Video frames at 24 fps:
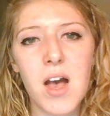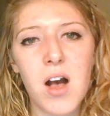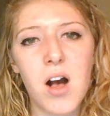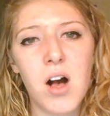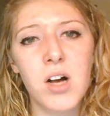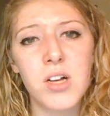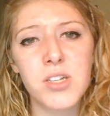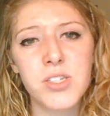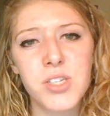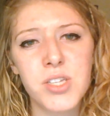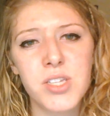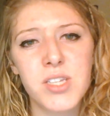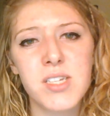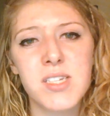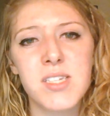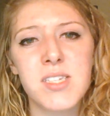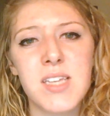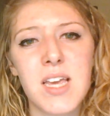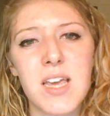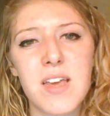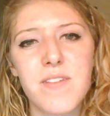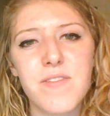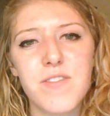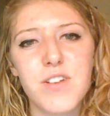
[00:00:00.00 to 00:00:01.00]
Also, the
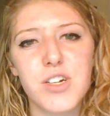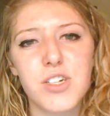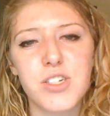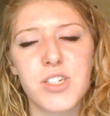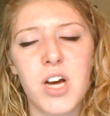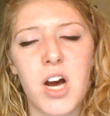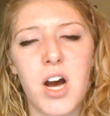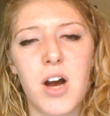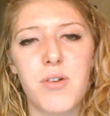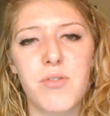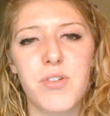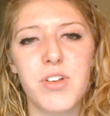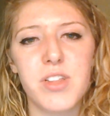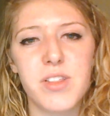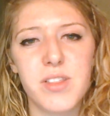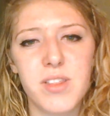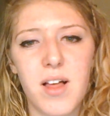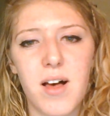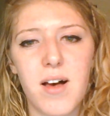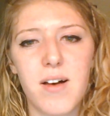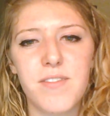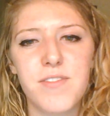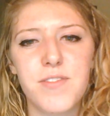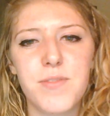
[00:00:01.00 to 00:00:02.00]
Savior taught with
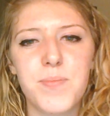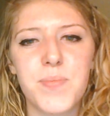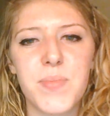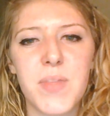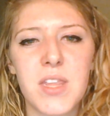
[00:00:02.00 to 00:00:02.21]
love,